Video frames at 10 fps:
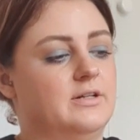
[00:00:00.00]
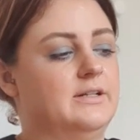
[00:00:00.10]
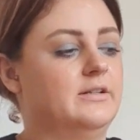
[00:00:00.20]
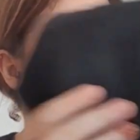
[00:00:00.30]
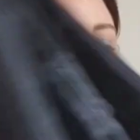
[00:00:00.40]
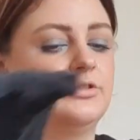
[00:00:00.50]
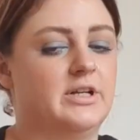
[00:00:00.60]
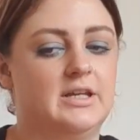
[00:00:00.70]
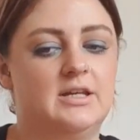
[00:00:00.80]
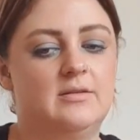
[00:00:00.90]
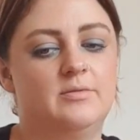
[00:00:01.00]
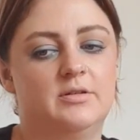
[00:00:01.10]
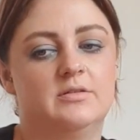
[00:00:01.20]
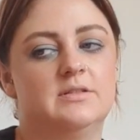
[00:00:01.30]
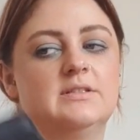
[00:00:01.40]
a little tricky
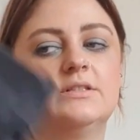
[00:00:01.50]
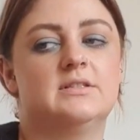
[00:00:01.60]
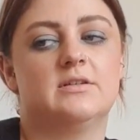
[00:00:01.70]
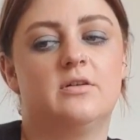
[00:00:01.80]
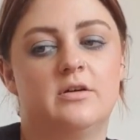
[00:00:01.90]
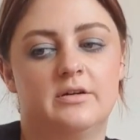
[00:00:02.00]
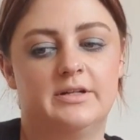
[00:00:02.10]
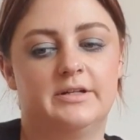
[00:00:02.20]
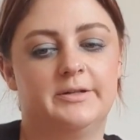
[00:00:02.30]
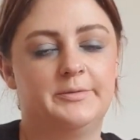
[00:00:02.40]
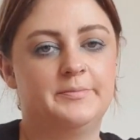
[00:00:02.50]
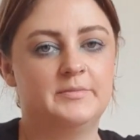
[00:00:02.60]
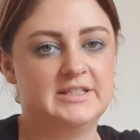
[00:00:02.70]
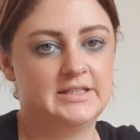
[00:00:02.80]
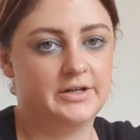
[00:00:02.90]
because it's a harder
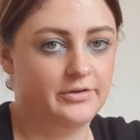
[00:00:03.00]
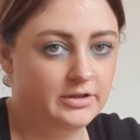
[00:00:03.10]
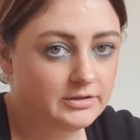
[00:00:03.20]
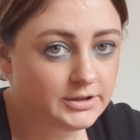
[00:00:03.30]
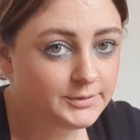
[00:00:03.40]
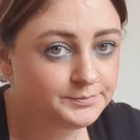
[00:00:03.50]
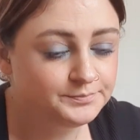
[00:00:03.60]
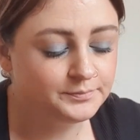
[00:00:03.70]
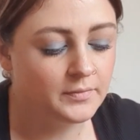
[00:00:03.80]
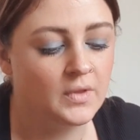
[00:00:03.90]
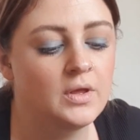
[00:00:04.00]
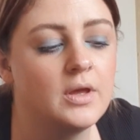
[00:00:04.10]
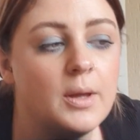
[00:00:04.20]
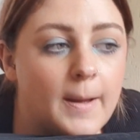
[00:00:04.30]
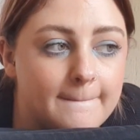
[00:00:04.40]
material,
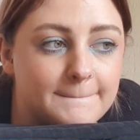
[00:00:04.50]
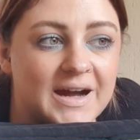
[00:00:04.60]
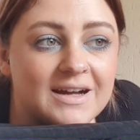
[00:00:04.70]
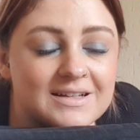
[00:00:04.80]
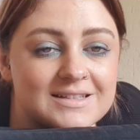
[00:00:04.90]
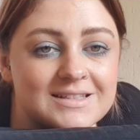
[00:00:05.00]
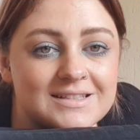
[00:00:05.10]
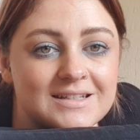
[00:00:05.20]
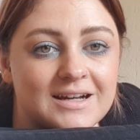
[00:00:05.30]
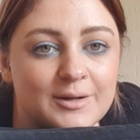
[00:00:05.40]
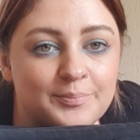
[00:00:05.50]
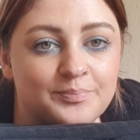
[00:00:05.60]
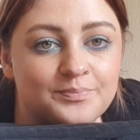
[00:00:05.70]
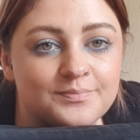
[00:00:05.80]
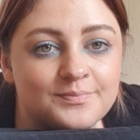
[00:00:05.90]
but
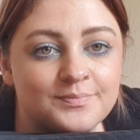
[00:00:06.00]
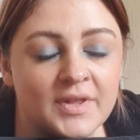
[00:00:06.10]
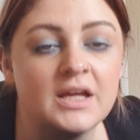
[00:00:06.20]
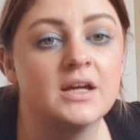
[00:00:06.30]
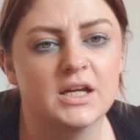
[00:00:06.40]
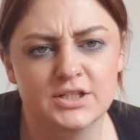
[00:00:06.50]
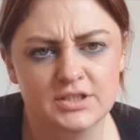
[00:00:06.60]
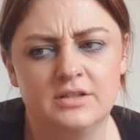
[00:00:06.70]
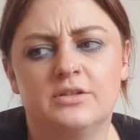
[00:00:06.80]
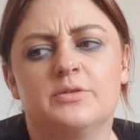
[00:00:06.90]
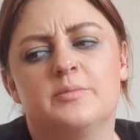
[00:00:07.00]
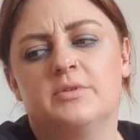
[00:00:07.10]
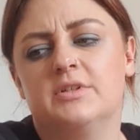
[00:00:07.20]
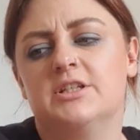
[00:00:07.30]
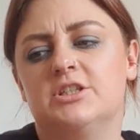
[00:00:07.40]
it's still
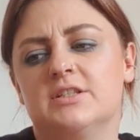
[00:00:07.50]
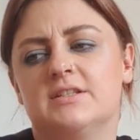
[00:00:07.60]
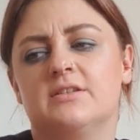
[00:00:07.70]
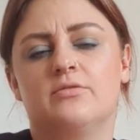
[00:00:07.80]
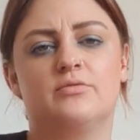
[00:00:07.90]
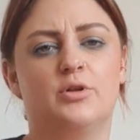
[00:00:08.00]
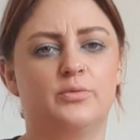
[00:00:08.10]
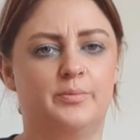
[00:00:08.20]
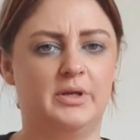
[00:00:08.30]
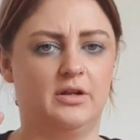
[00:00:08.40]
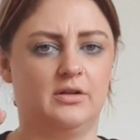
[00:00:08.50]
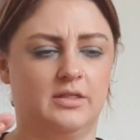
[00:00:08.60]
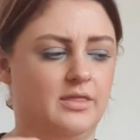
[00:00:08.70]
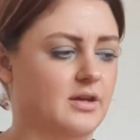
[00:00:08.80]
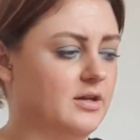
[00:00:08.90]
doable. It's just the roll would be a lot
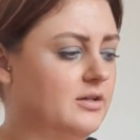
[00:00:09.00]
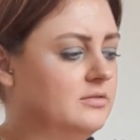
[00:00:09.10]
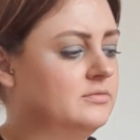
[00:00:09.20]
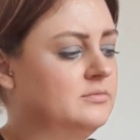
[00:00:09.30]
thicker